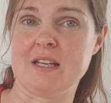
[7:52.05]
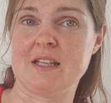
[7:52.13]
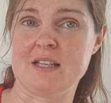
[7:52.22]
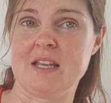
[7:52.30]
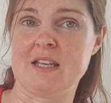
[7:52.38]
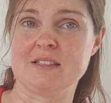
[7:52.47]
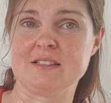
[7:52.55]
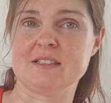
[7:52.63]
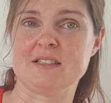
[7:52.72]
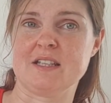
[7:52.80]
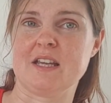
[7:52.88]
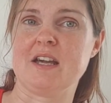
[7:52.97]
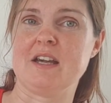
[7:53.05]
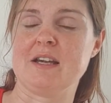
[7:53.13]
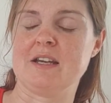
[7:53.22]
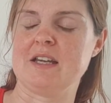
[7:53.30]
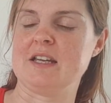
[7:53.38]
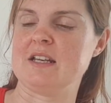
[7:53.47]
in
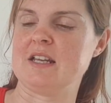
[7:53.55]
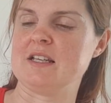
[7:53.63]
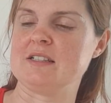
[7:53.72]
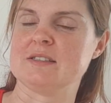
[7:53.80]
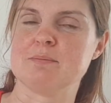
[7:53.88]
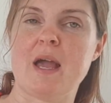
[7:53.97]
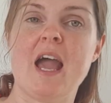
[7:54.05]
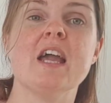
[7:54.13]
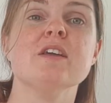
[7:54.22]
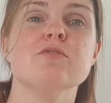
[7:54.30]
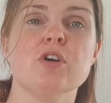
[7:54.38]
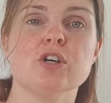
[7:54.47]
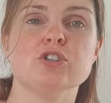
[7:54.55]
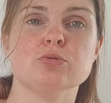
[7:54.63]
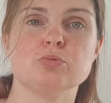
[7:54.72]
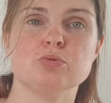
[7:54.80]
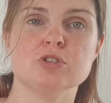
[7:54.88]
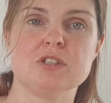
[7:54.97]
his behaviour
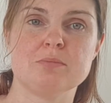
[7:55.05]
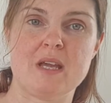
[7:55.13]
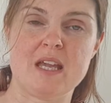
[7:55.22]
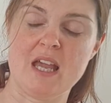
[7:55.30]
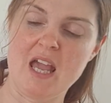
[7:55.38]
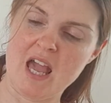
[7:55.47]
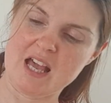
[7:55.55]
towards me,